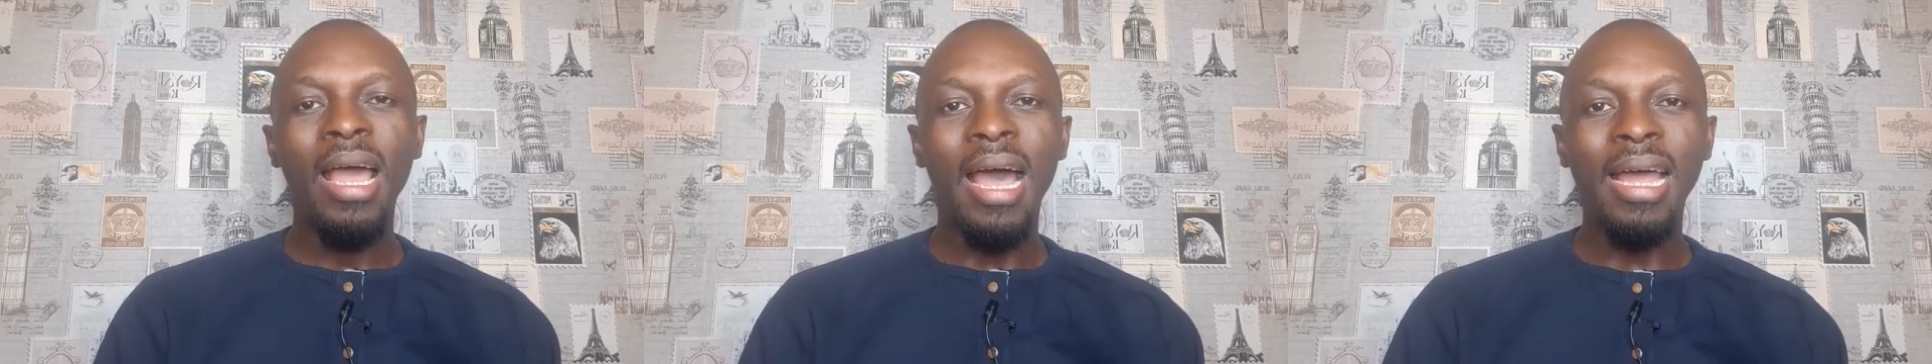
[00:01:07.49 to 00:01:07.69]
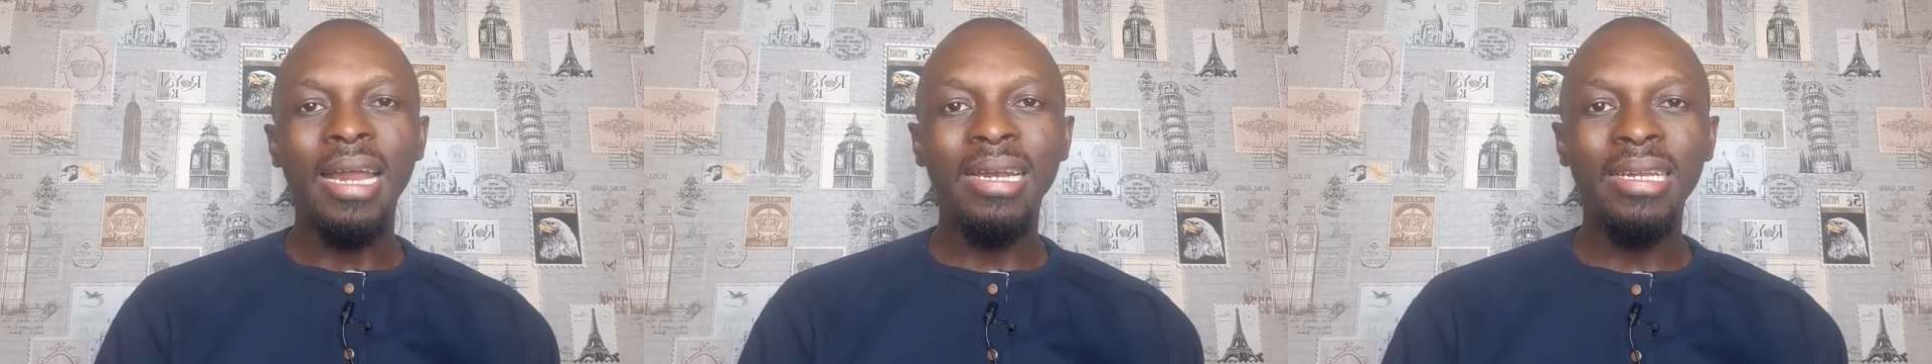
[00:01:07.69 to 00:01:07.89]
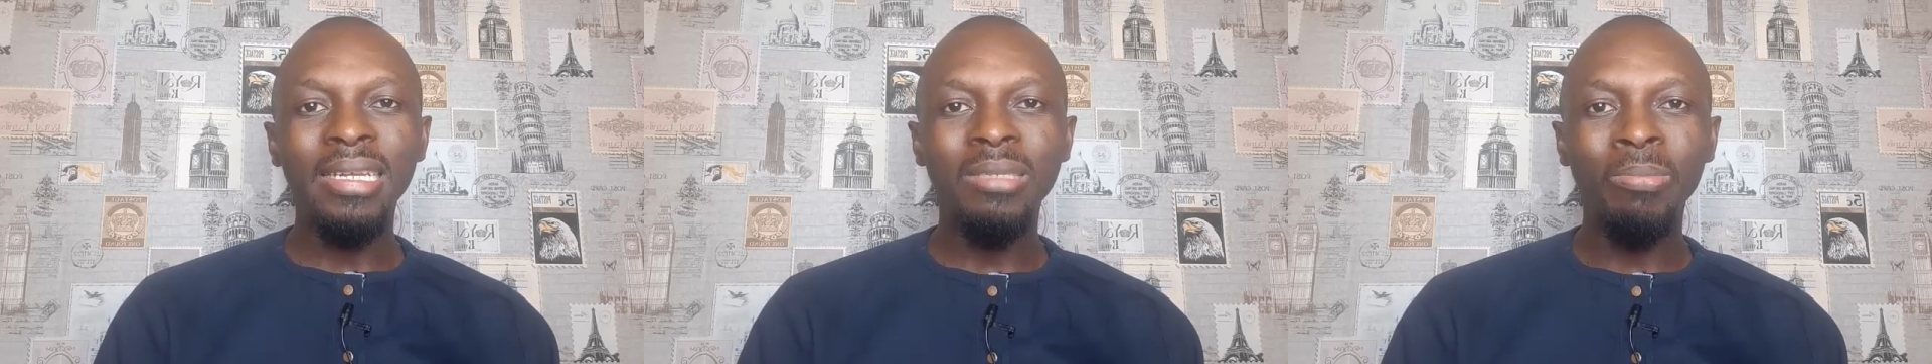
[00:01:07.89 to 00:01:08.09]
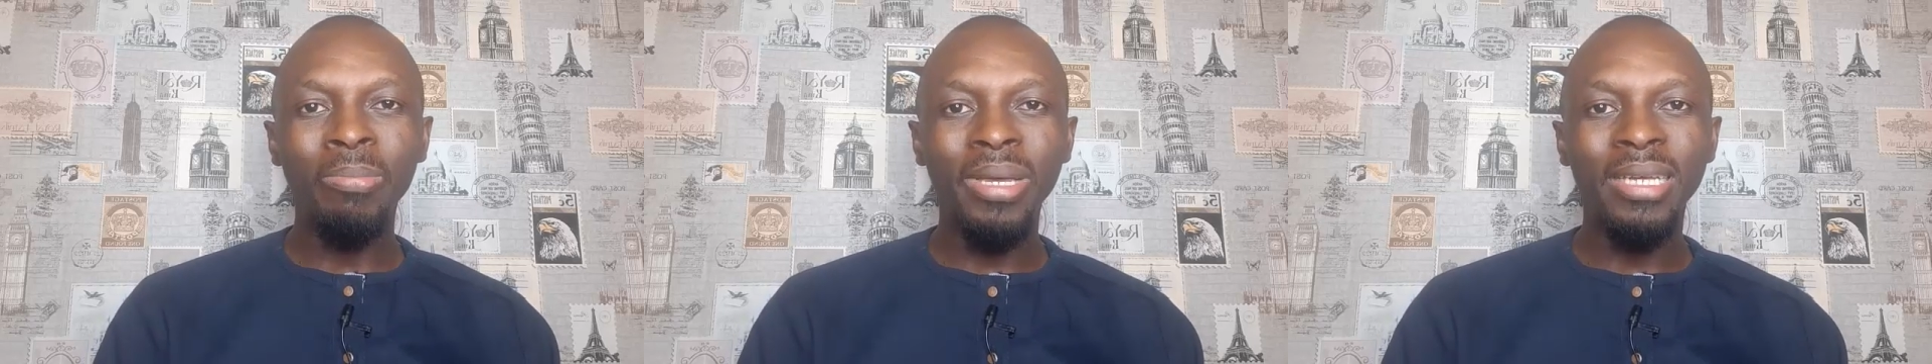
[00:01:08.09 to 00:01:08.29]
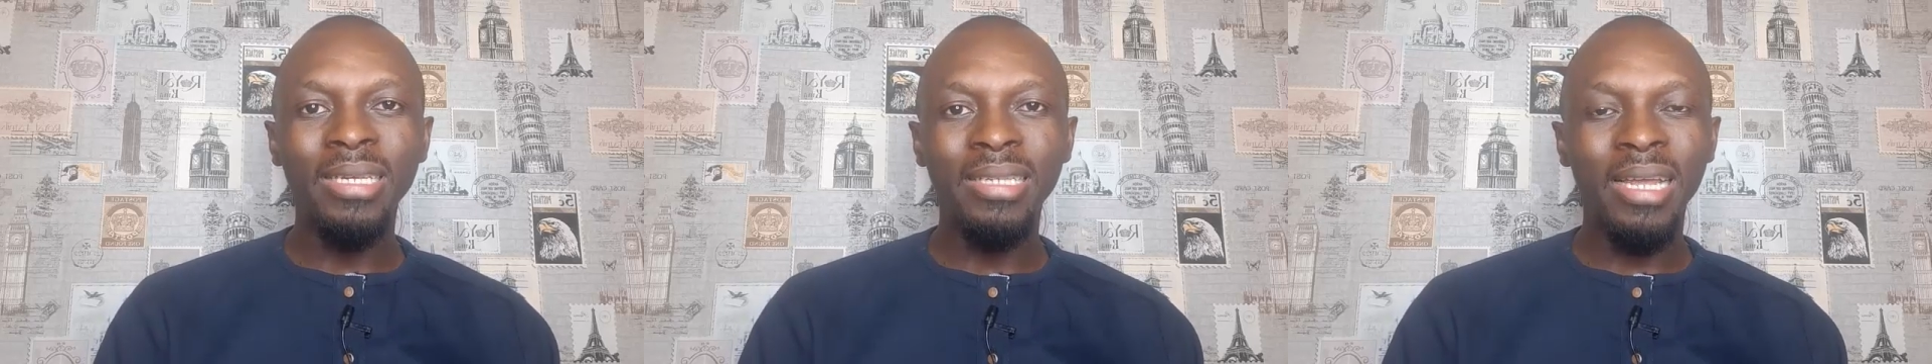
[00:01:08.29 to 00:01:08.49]
And this
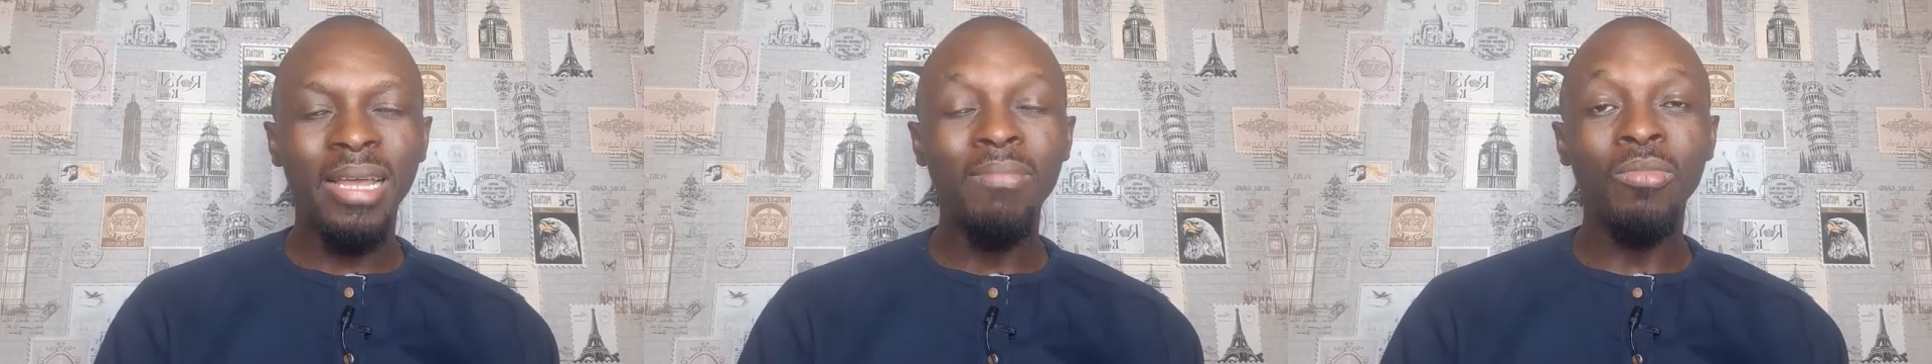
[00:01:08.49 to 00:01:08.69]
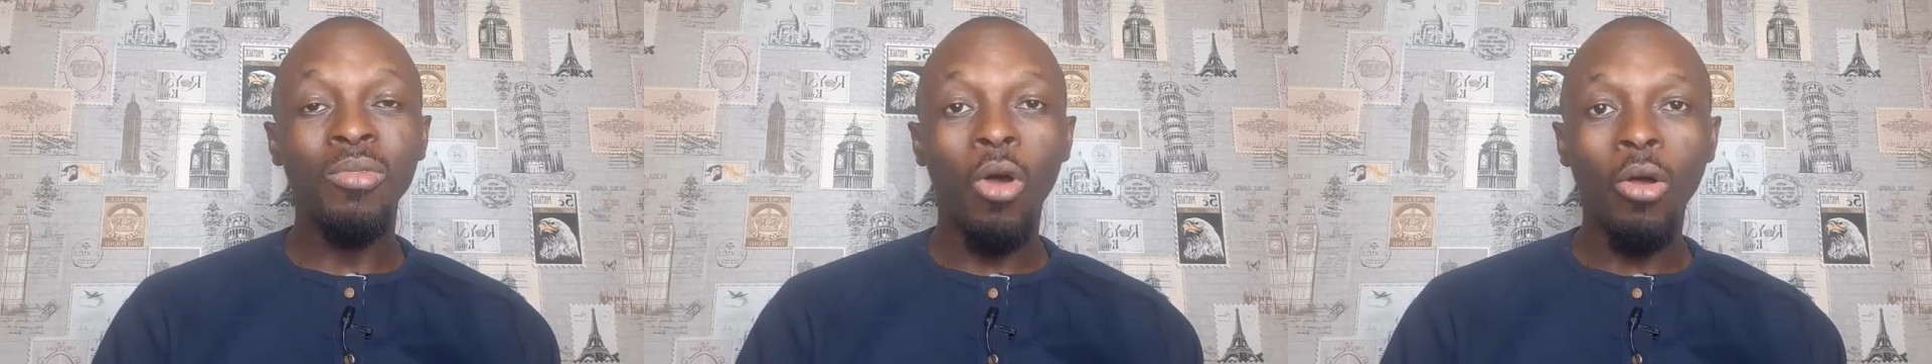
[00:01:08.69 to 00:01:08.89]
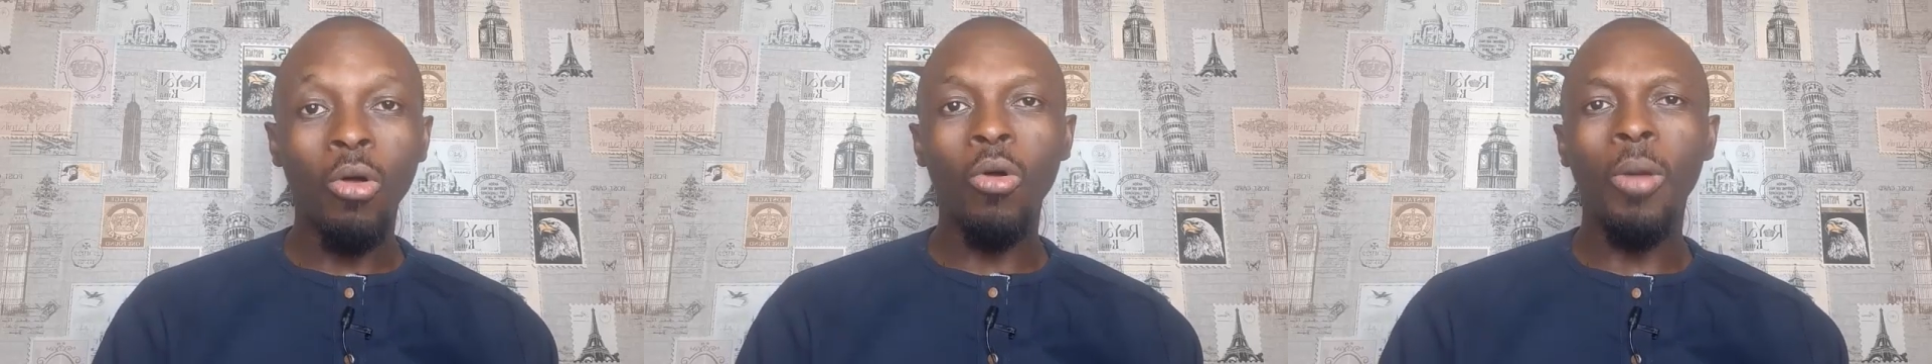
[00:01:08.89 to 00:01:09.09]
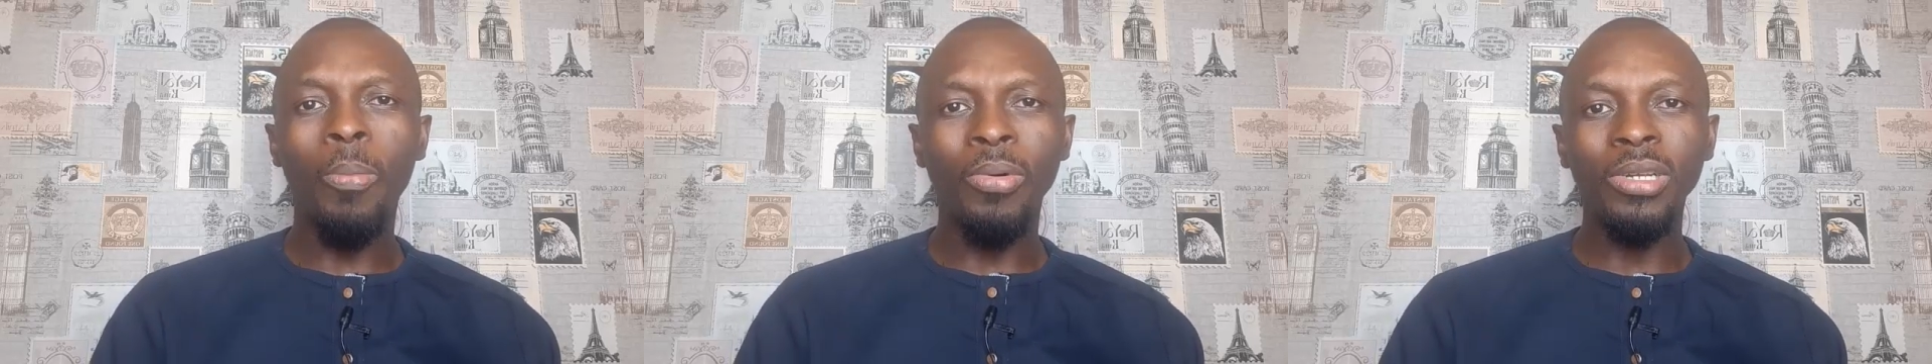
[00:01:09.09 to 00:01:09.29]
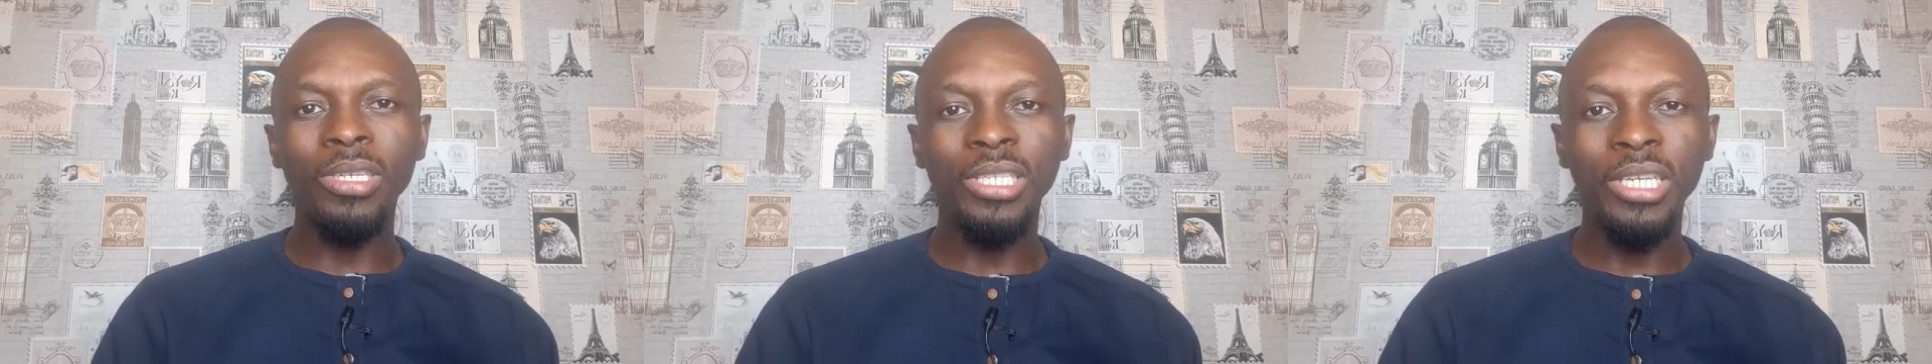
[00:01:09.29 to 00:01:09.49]
makes them go
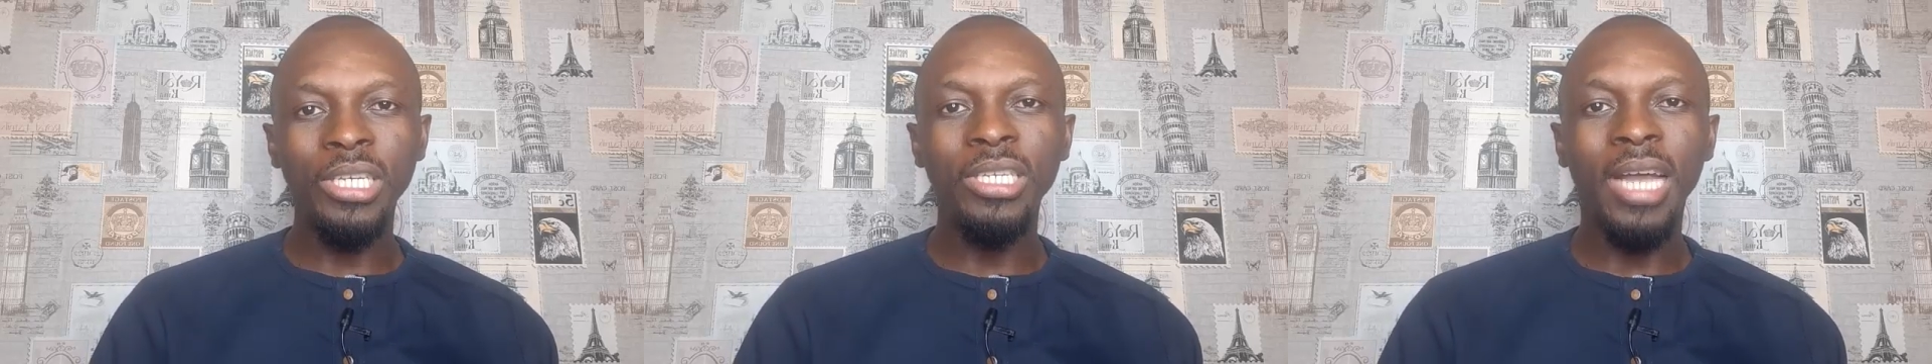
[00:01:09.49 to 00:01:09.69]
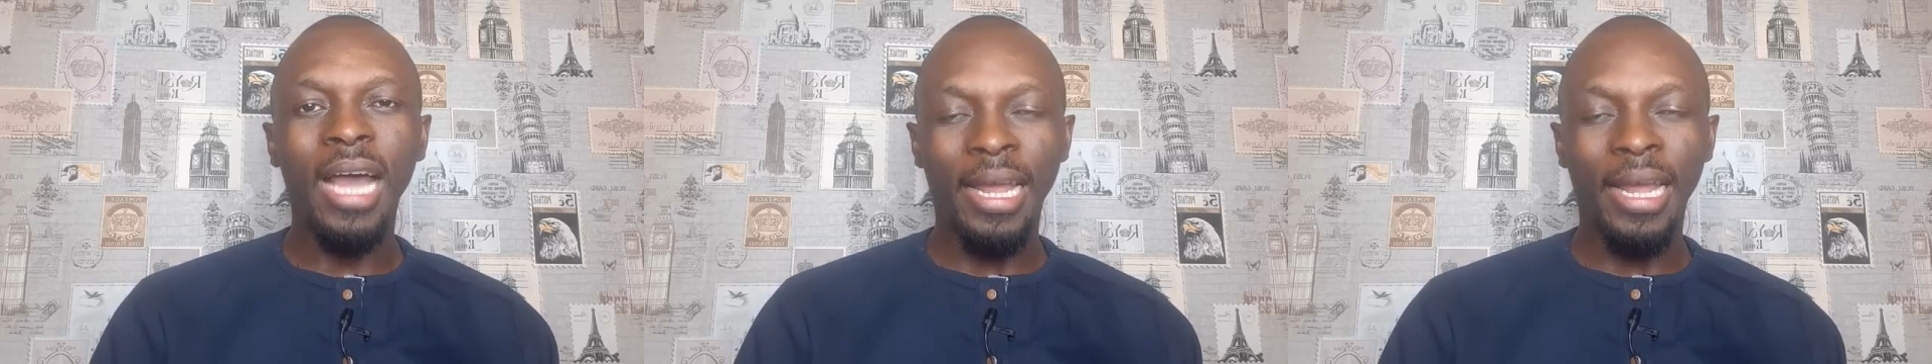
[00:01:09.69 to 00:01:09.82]
up on stage